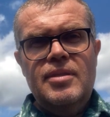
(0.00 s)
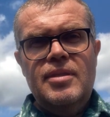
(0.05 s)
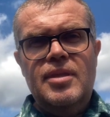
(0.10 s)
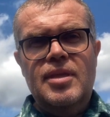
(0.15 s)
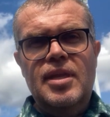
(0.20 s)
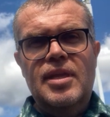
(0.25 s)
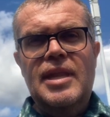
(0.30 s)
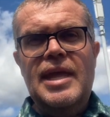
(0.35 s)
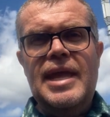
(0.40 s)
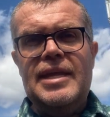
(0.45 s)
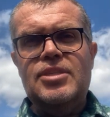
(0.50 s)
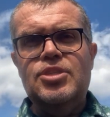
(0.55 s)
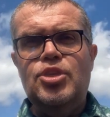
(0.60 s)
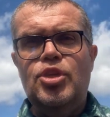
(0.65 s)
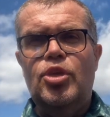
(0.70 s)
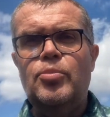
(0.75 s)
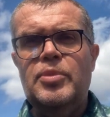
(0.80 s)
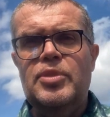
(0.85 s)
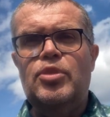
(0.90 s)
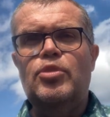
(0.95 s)
connect
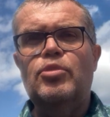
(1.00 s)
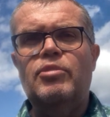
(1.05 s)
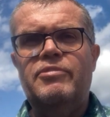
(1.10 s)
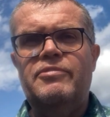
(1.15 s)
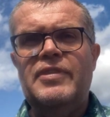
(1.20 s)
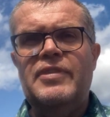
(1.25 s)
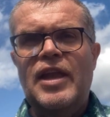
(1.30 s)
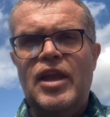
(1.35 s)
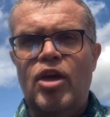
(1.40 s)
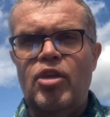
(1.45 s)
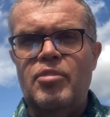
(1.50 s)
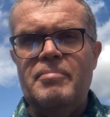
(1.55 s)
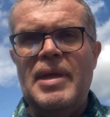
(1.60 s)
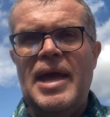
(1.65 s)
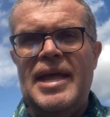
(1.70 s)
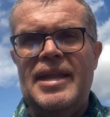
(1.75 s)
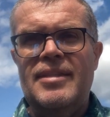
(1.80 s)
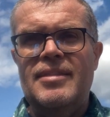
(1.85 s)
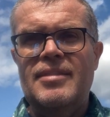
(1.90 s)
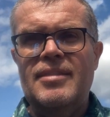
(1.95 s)
you with your fellow
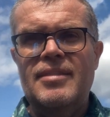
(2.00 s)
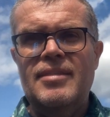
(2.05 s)
men.